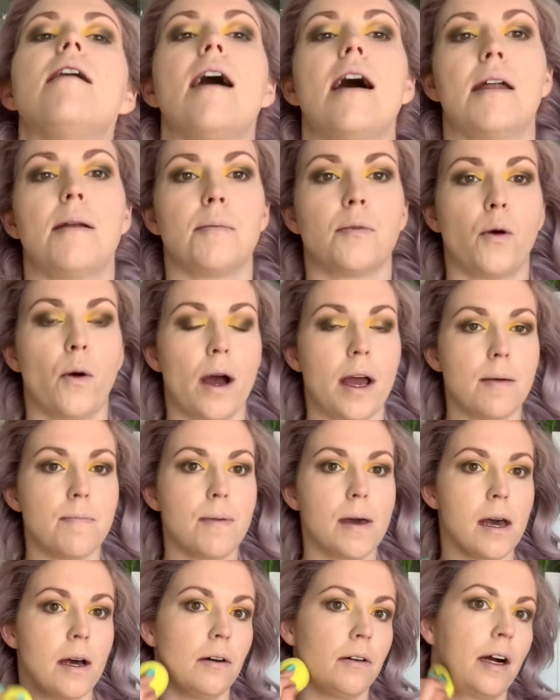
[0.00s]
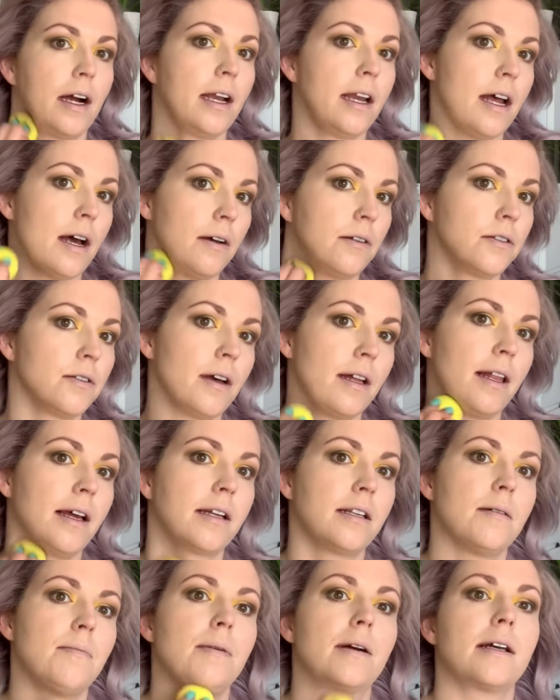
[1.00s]
And I'm quite pale right now, so I
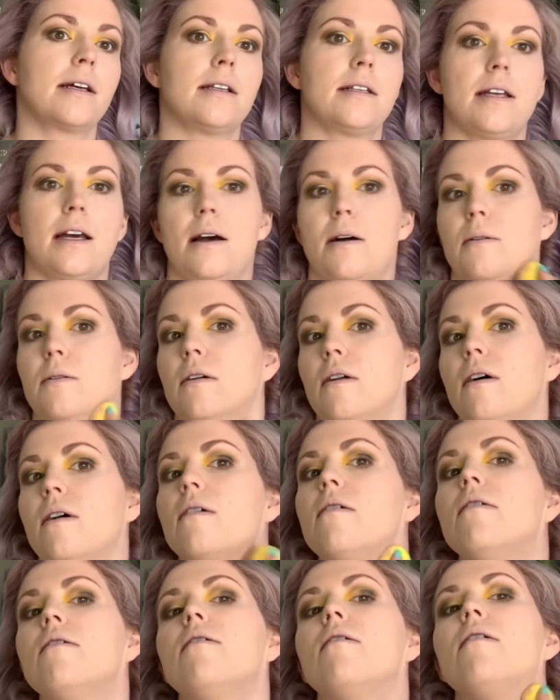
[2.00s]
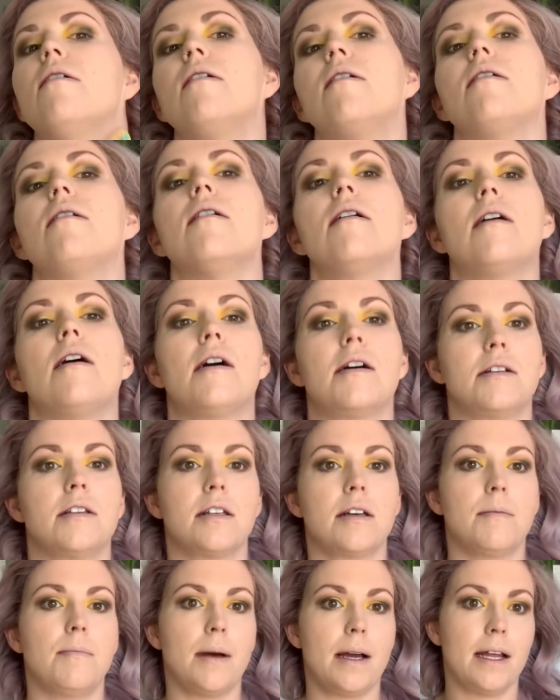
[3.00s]
like to bring it down
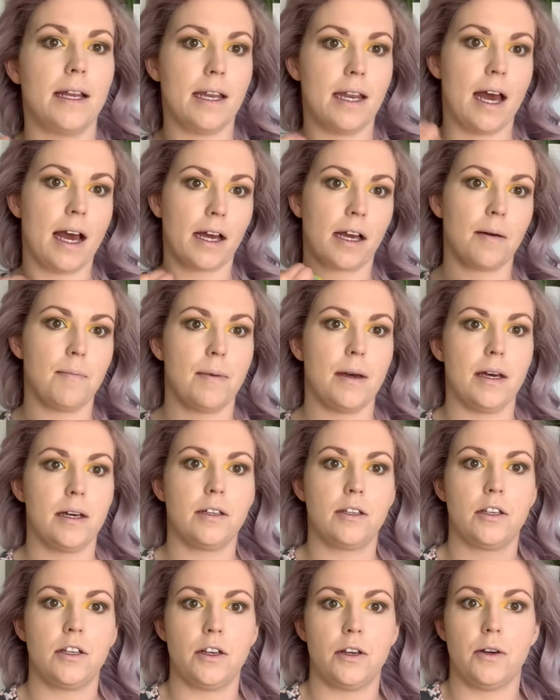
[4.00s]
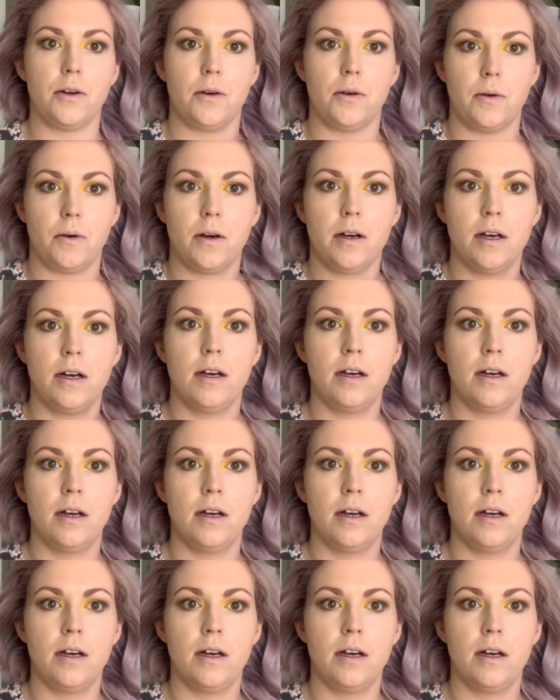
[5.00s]
onto my neck a bit too.